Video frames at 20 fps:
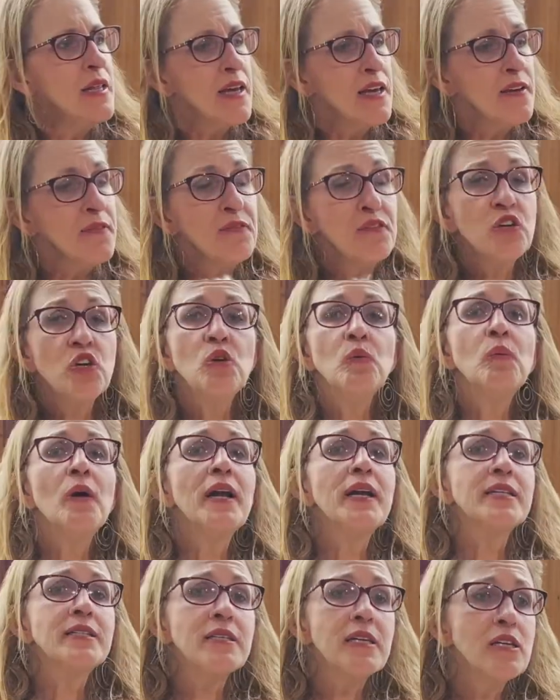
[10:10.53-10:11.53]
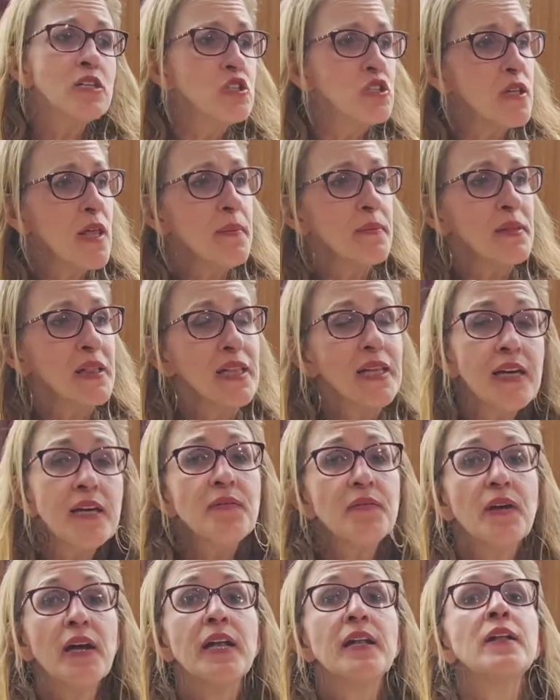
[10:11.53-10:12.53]
If you want to teach them
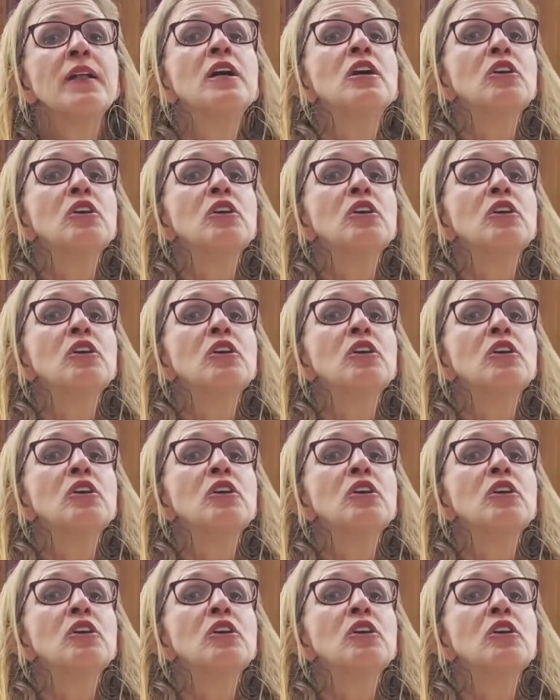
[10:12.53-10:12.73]
leave it,